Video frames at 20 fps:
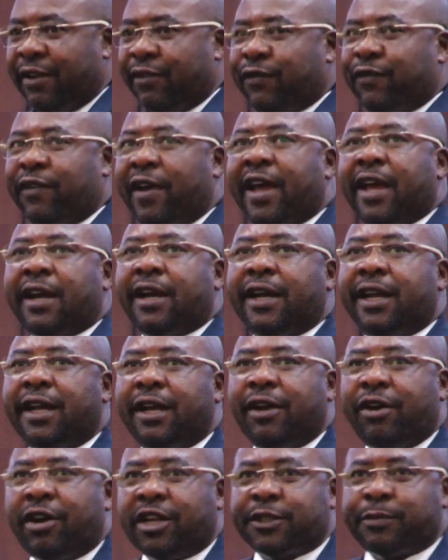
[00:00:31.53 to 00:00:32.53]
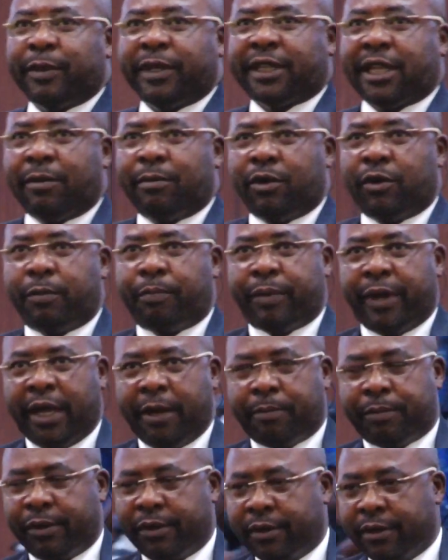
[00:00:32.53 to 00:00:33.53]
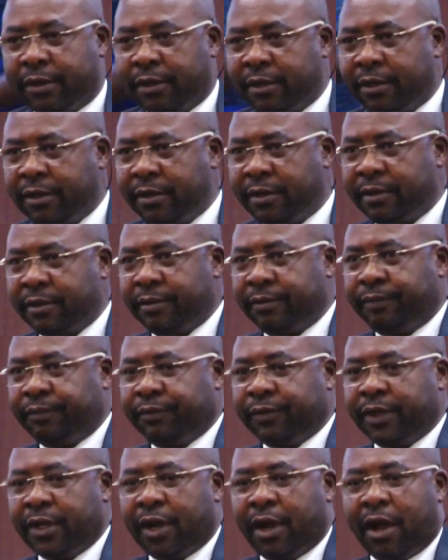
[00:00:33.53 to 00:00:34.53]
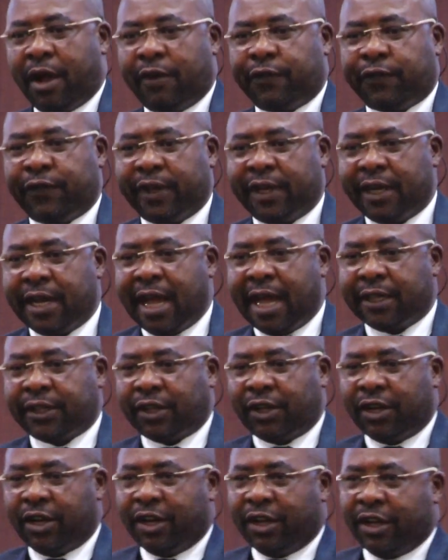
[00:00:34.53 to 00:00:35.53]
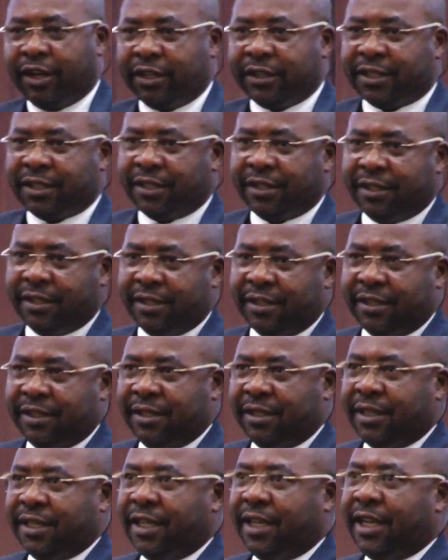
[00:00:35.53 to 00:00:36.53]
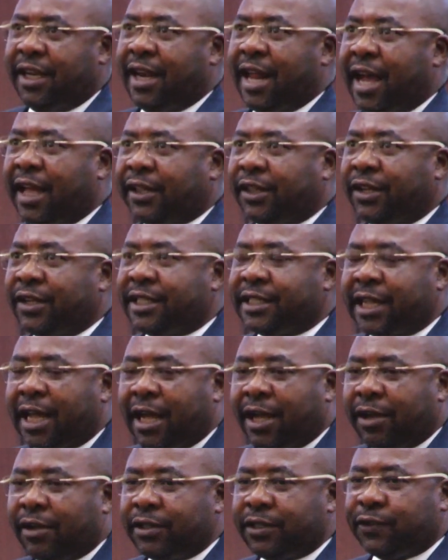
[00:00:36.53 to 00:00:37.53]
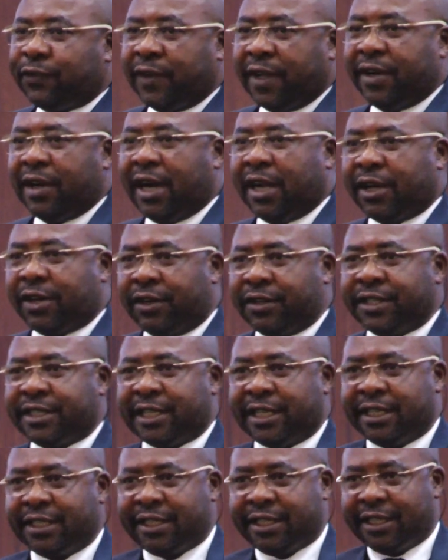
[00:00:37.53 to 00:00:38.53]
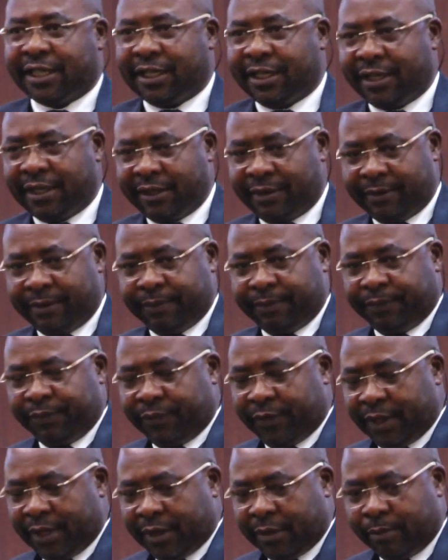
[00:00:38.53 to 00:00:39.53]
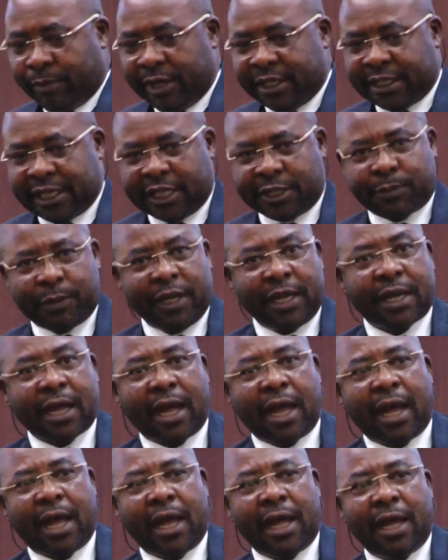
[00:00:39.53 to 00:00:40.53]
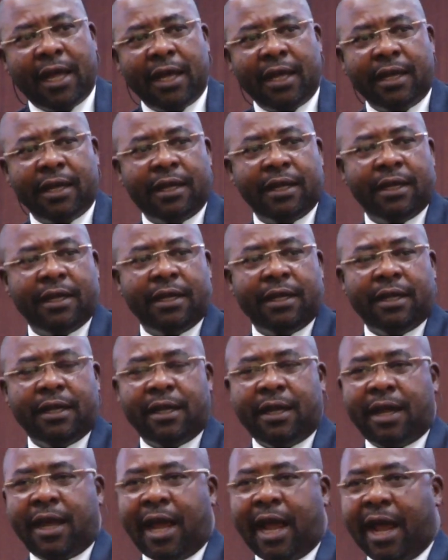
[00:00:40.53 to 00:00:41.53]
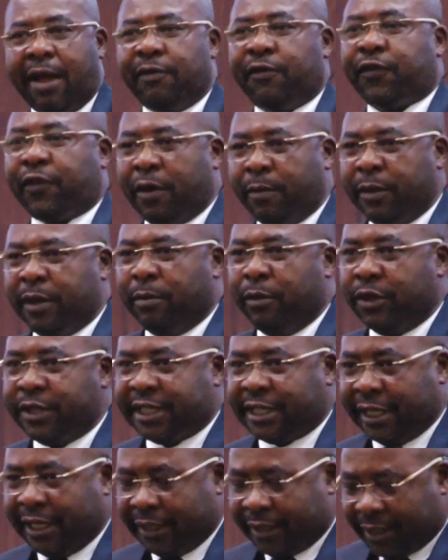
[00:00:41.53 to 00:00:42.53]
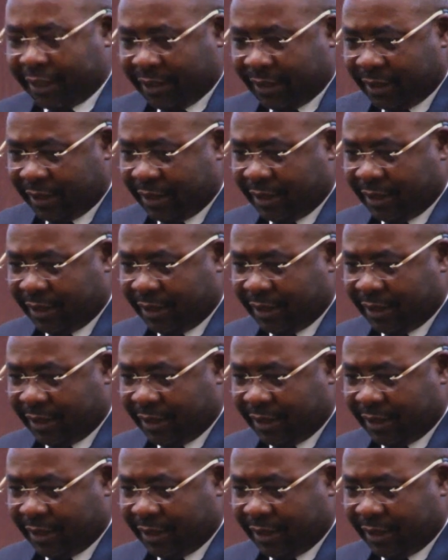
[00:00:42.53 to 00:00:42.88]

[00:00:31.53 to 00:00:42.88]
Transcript: the very hospitable people of Idato North, Idato South Federal Constituency. Mr. Speaker, I'm from Imo State.